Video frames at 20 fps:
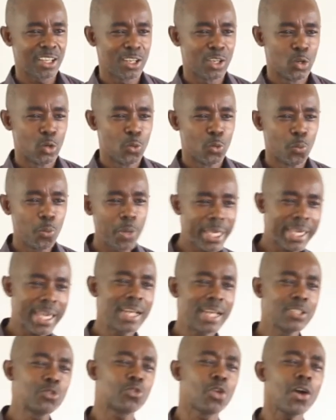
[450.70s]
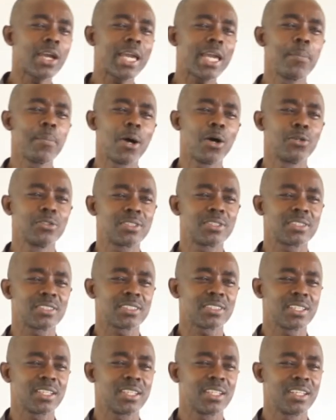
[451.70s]
We can talk about
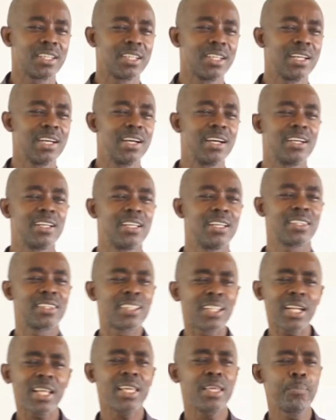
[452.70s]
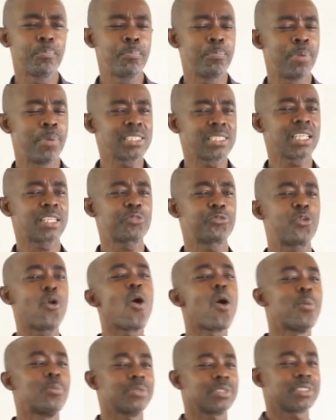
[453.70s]
three basic
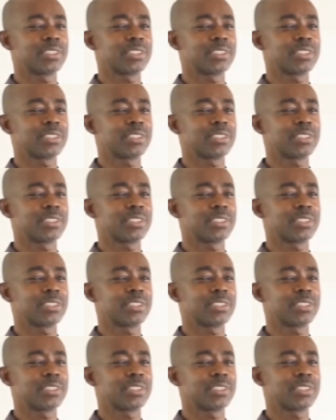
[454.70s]
forms.